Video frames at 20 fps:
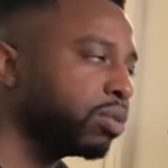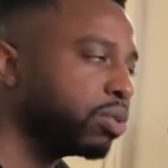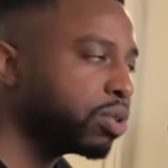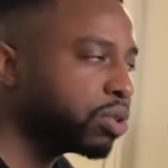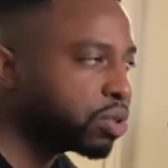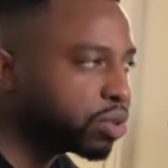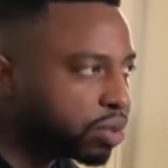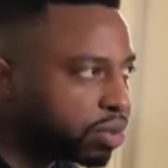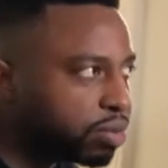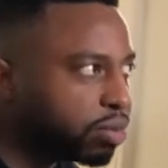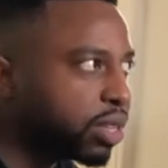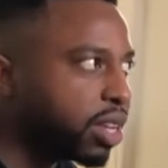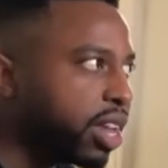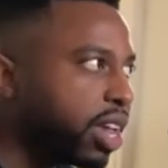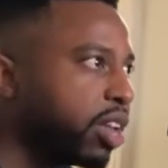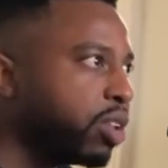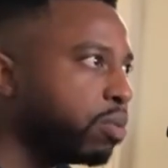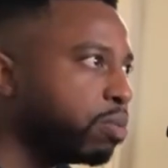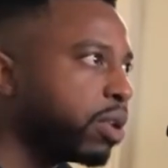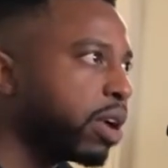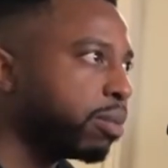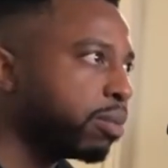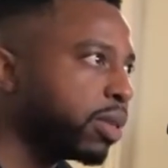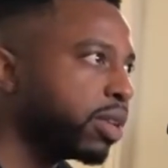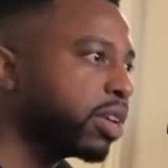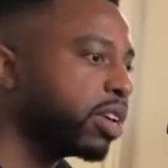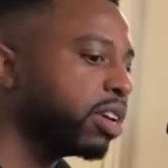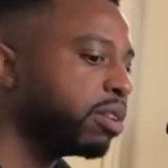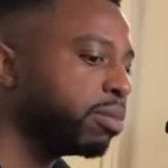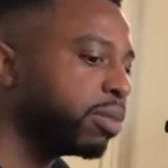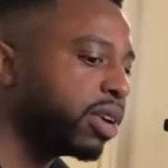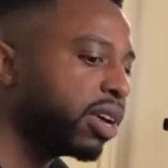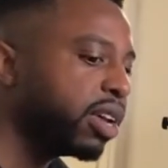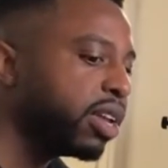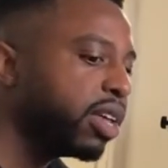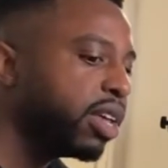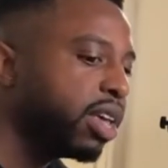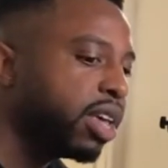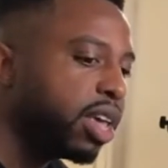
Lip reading: Well, today you probably could, but